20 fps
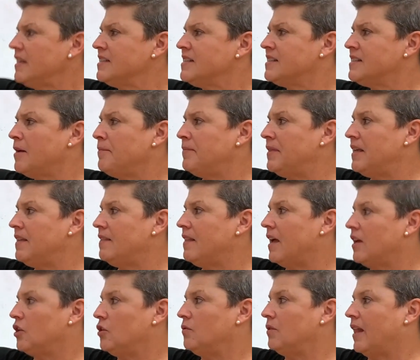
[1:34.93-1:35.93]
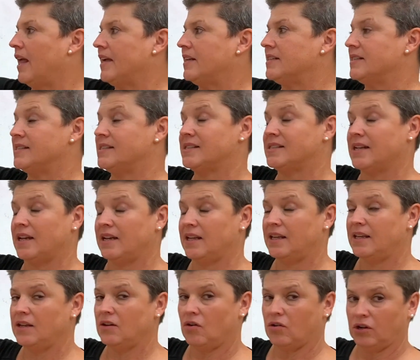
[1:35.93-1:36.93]
something that you like to
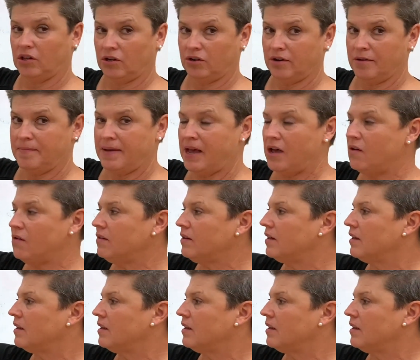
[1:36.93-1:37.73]
study or learn about,